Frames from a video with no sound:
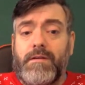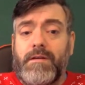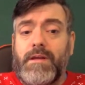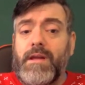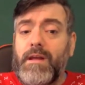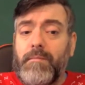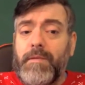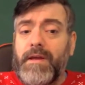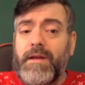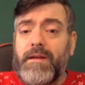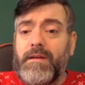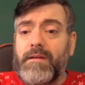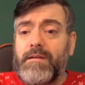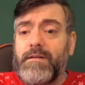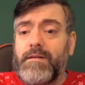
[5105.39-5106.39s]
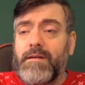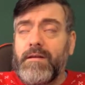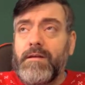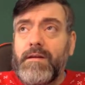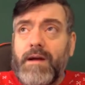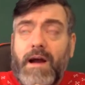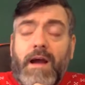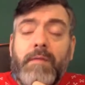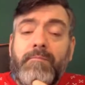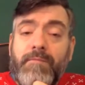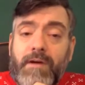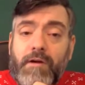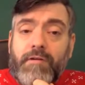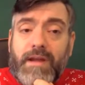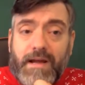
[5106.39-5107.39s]
eBay, I'm
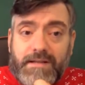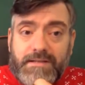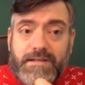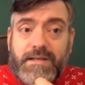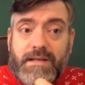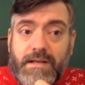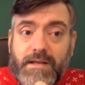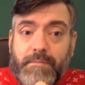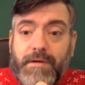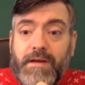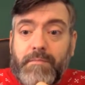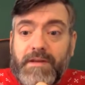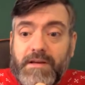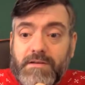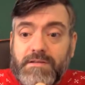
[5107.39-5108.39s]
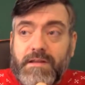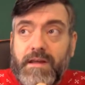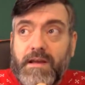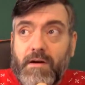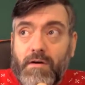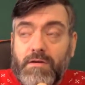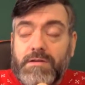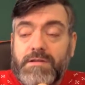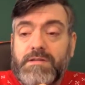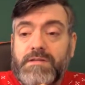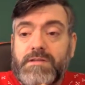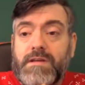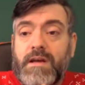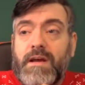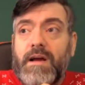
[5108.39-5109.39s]
very anti-eBay because of their costs.
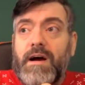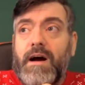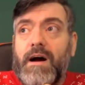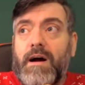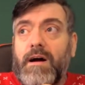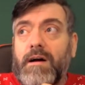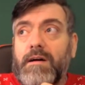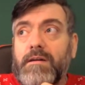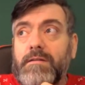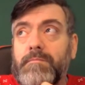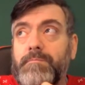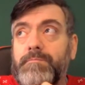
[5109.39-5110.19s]
And